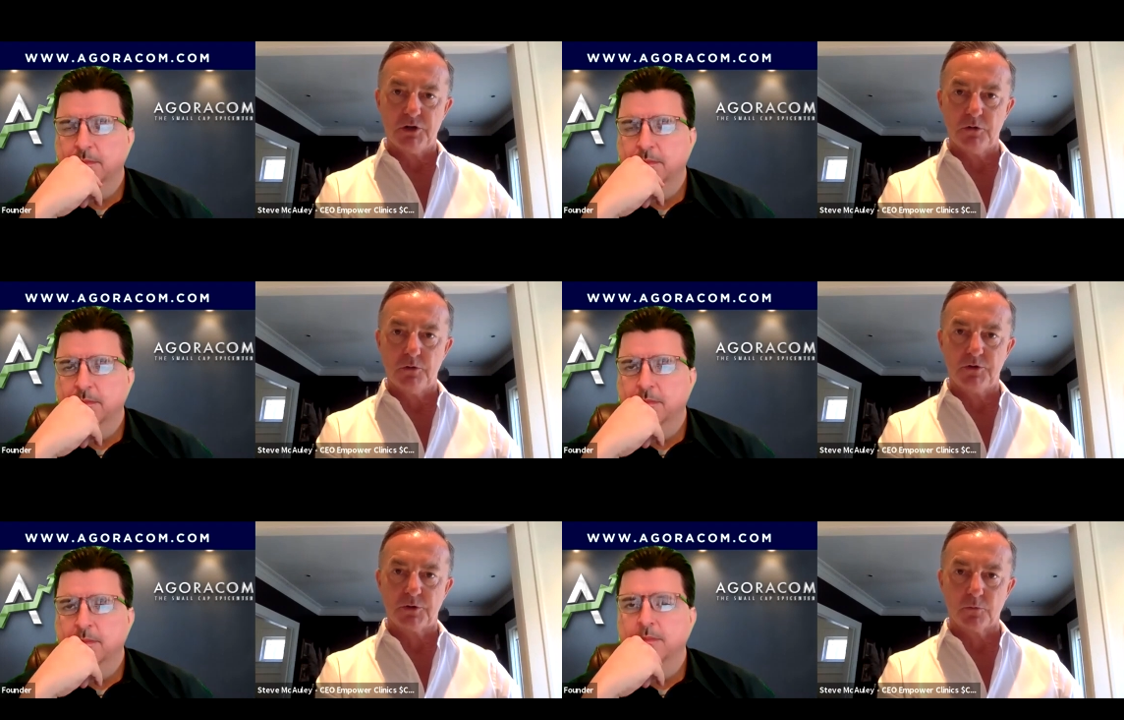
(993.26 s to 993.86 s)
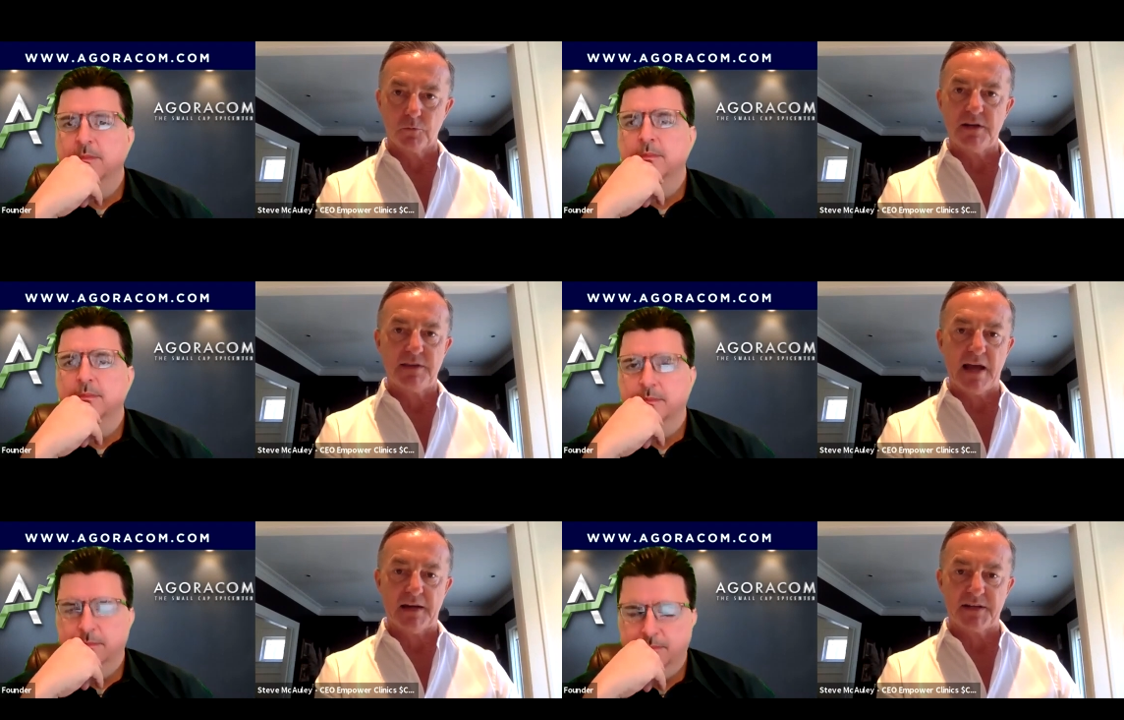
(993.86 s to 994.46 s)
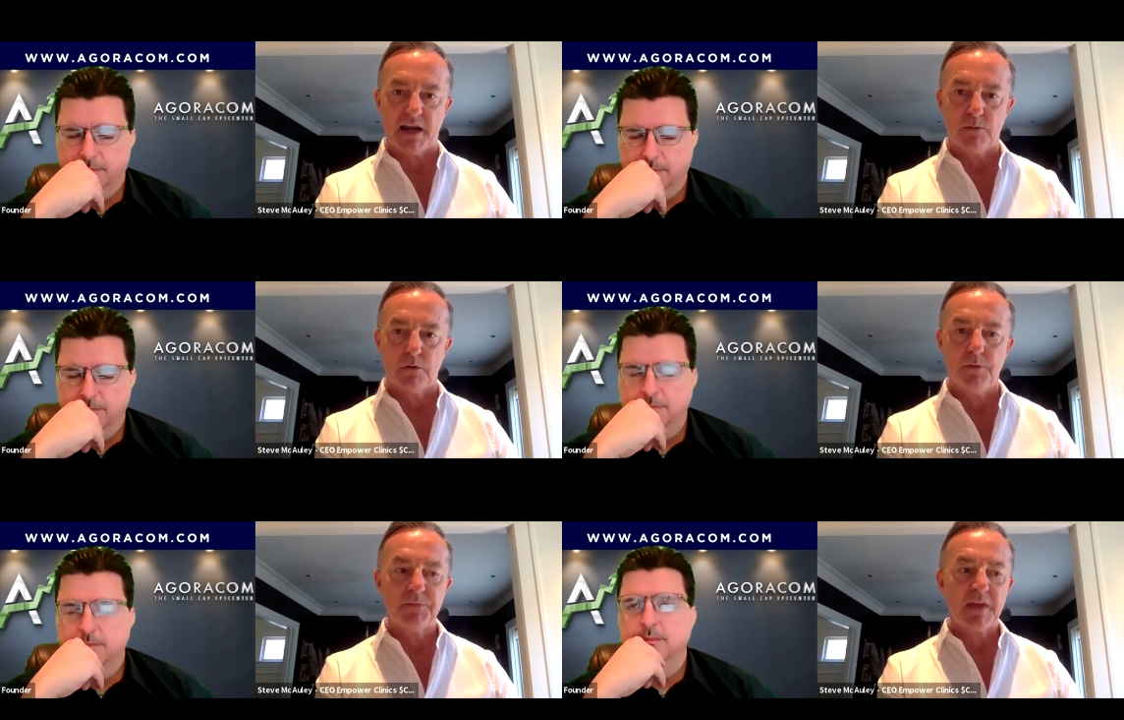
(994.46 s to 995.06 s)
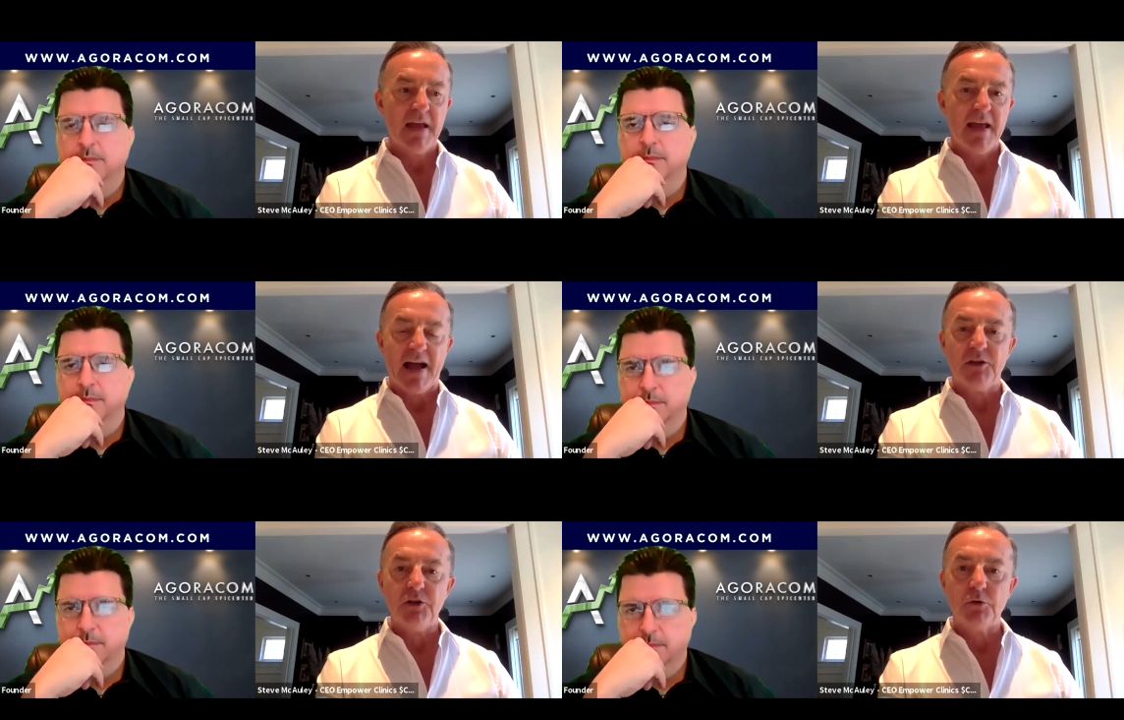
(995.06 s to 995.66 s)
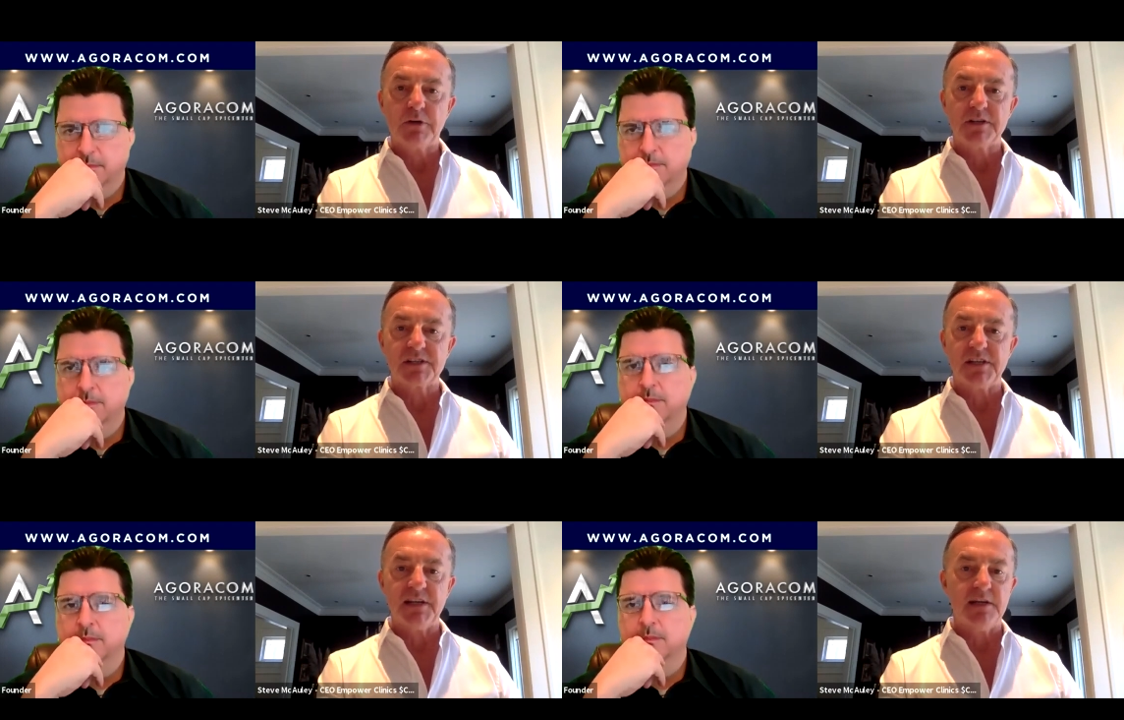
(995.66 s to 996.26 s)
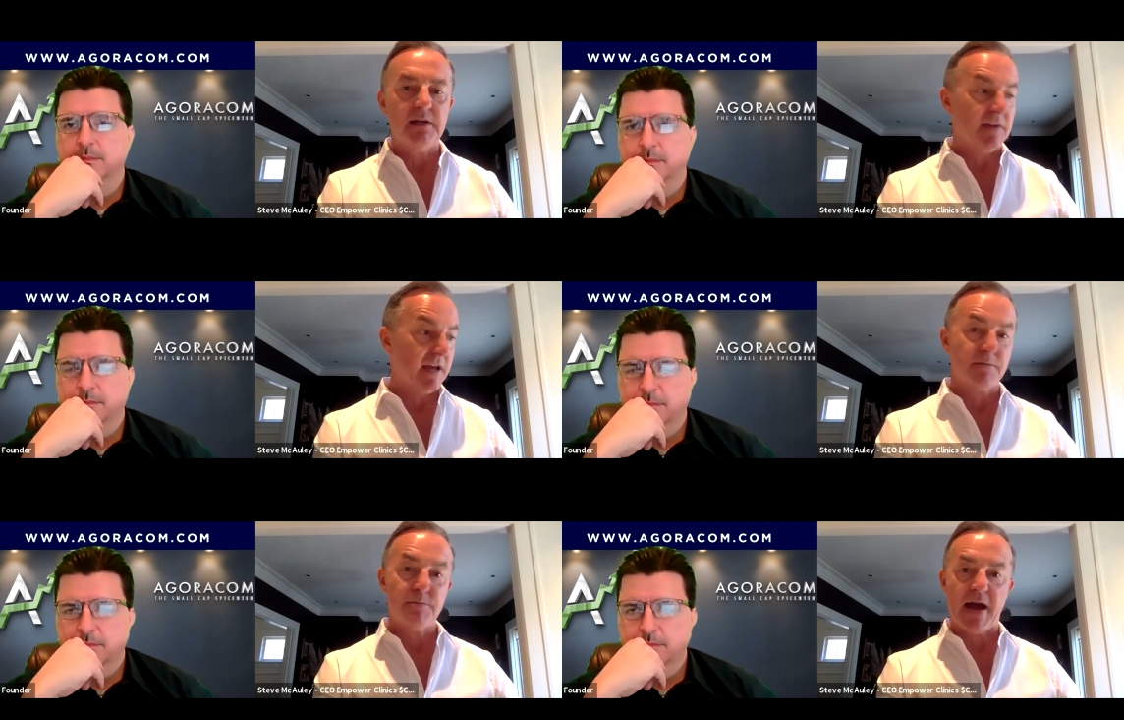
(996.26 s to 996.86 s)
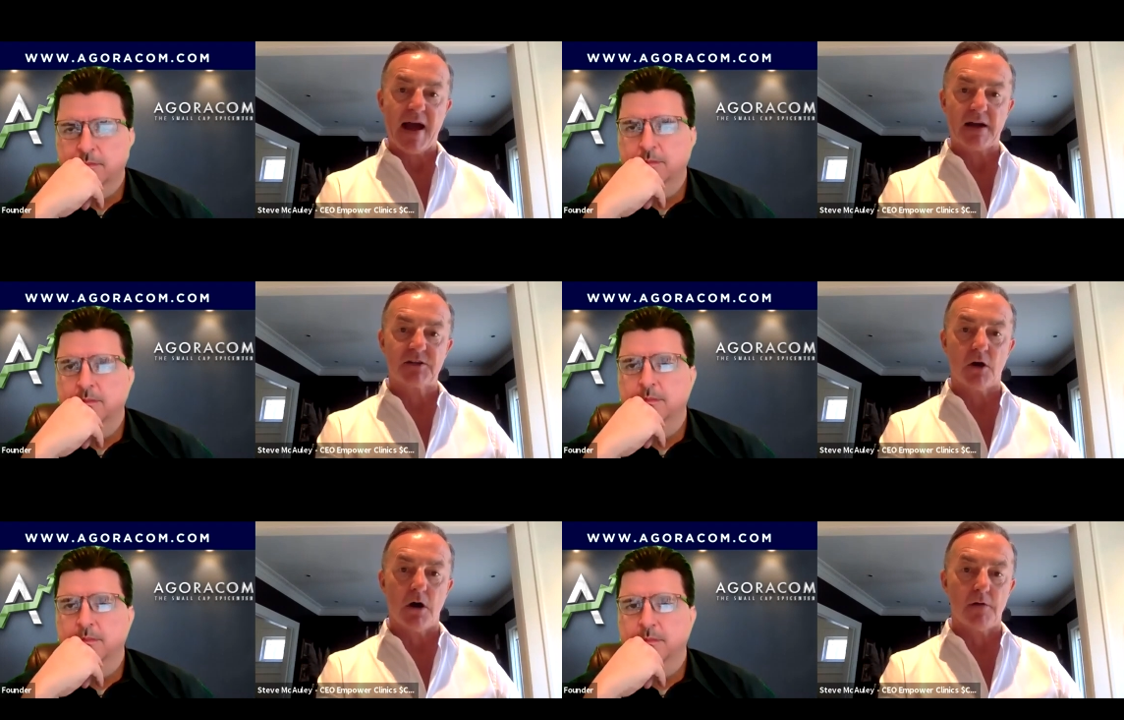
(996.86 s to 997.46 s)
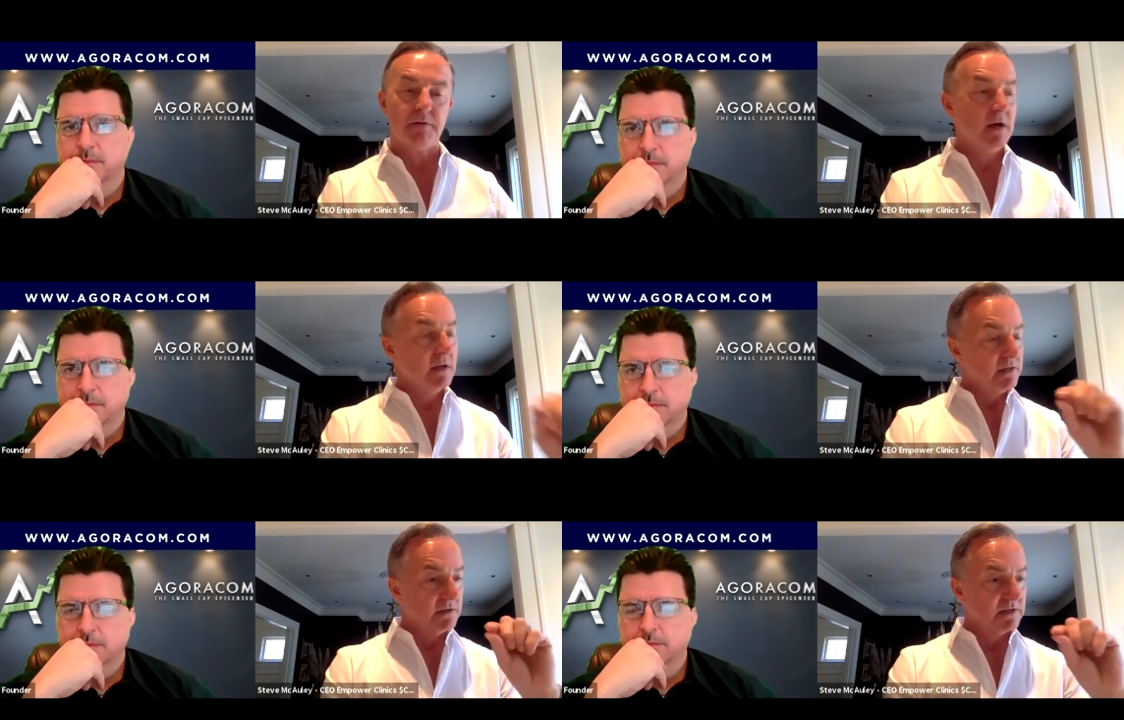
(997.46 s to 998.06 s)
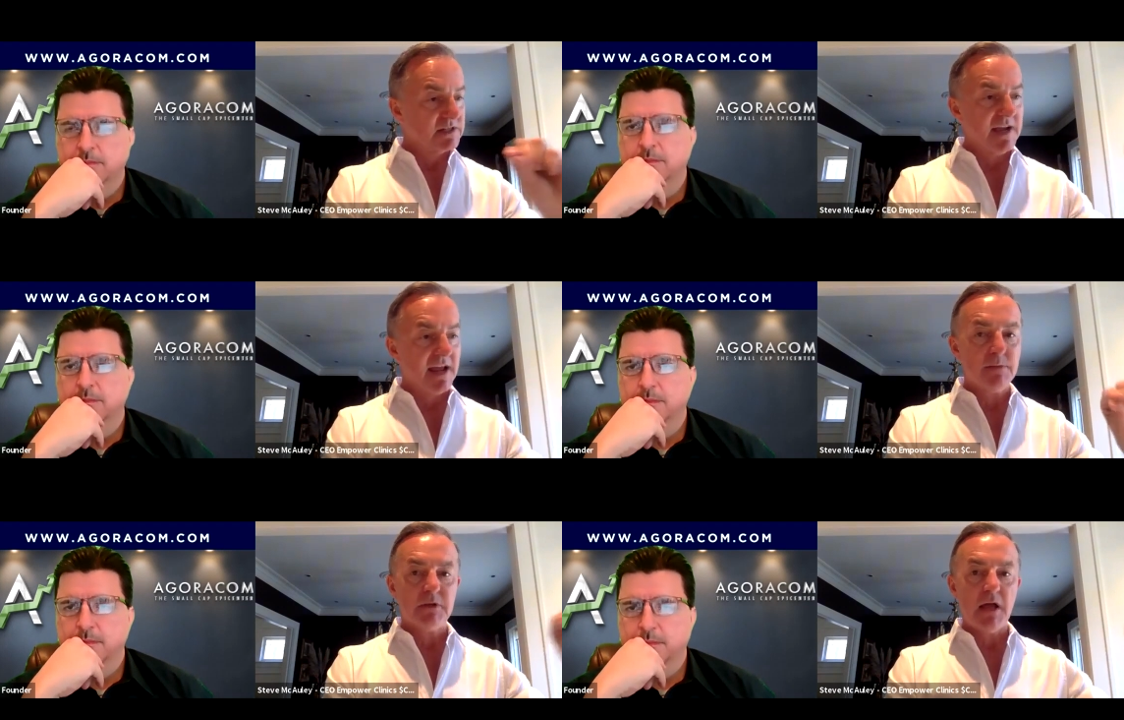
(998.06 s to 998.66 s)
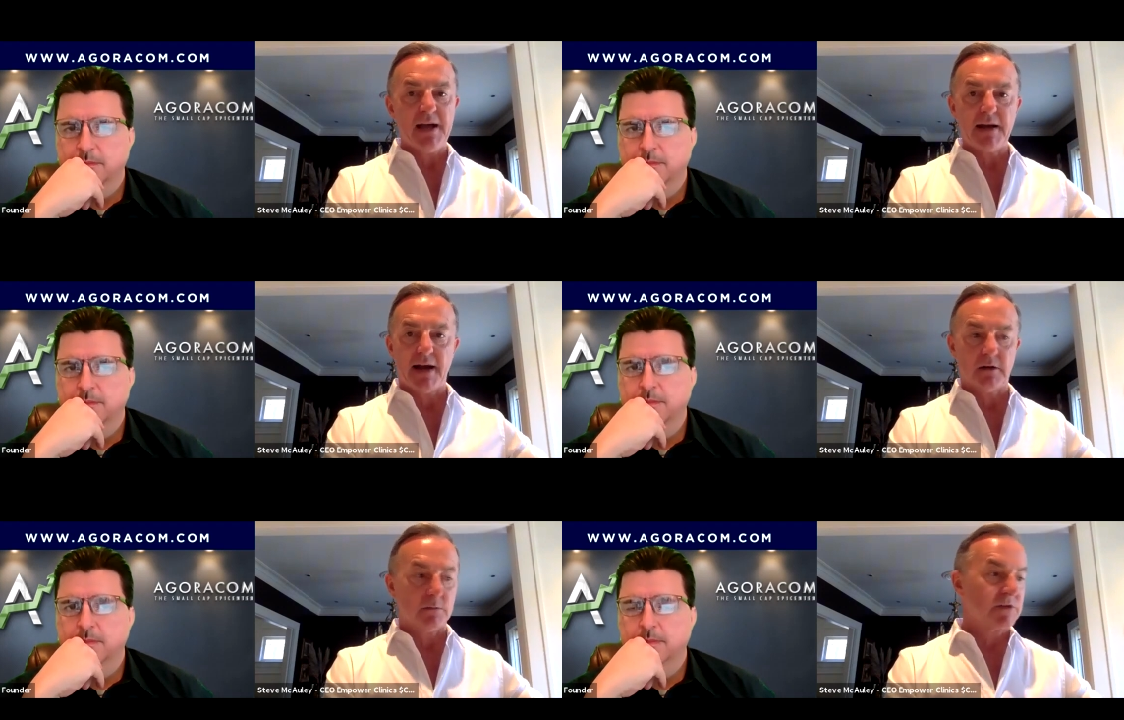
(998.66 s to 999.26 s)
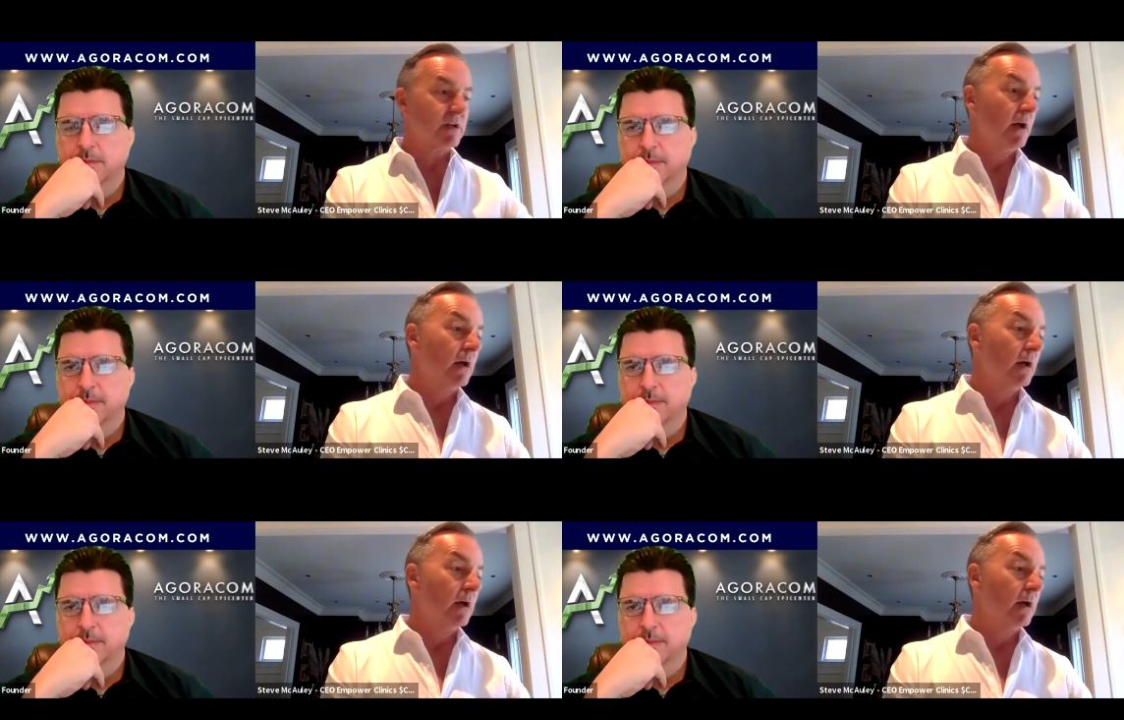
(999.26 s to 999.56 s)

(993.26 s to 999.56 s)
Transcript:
Speaker 1: you to read that table and you can see the impact of same line items,